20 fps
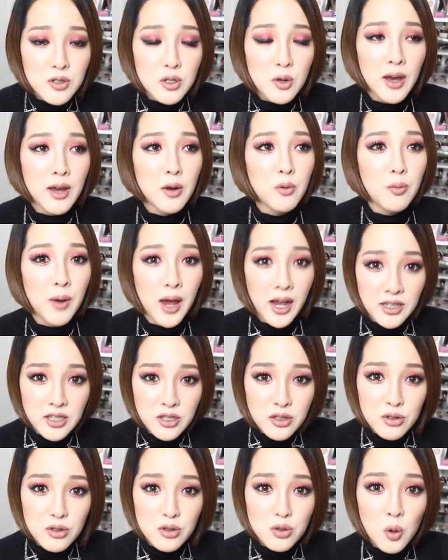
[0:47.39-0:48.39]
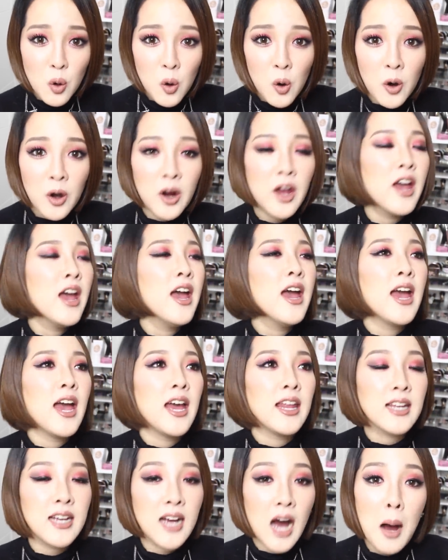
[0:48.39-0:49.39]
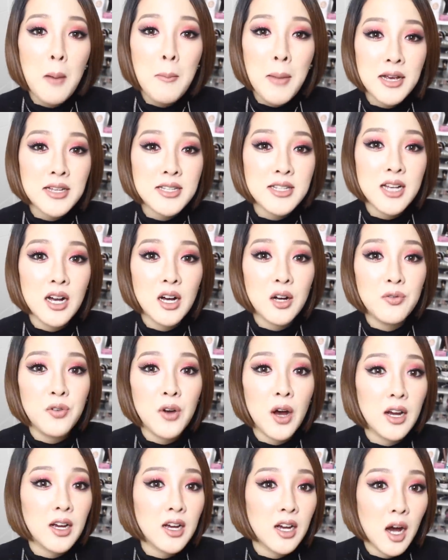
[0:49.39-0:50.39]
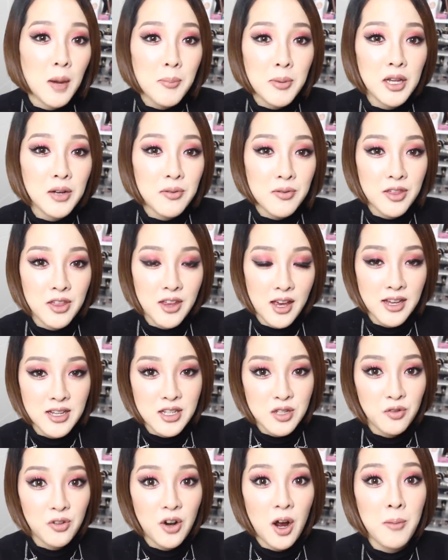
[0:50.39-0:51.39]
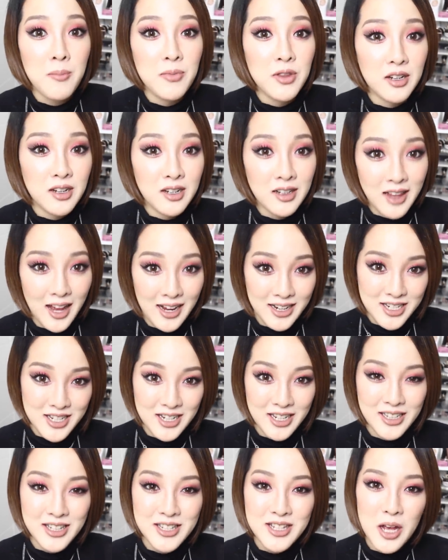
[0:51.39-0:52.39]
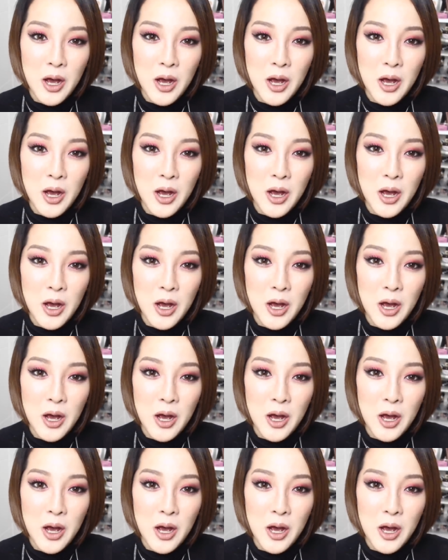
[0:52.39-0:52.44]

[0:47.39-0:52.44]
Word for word: So I ran to the store and got myself a couple of things from the collection.